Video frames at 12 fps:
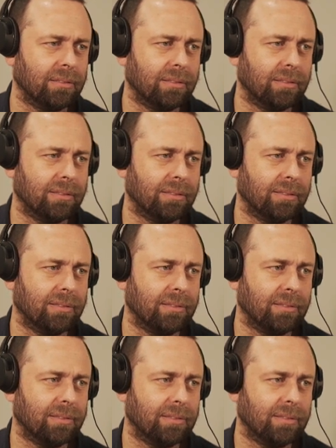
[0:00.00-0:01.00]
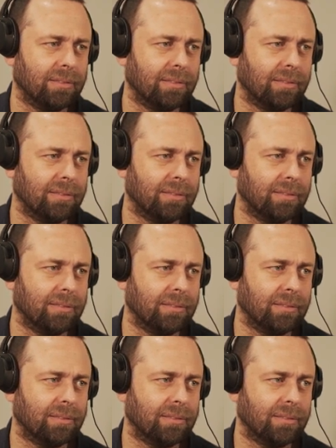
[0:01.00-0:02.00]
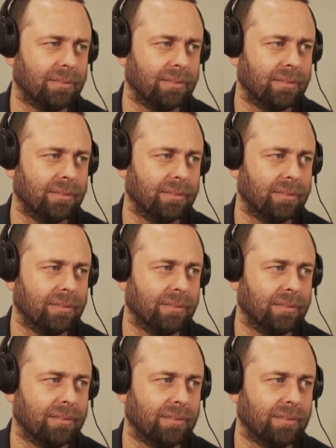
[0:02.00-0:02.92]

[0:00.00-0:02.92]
This person isn't speaking.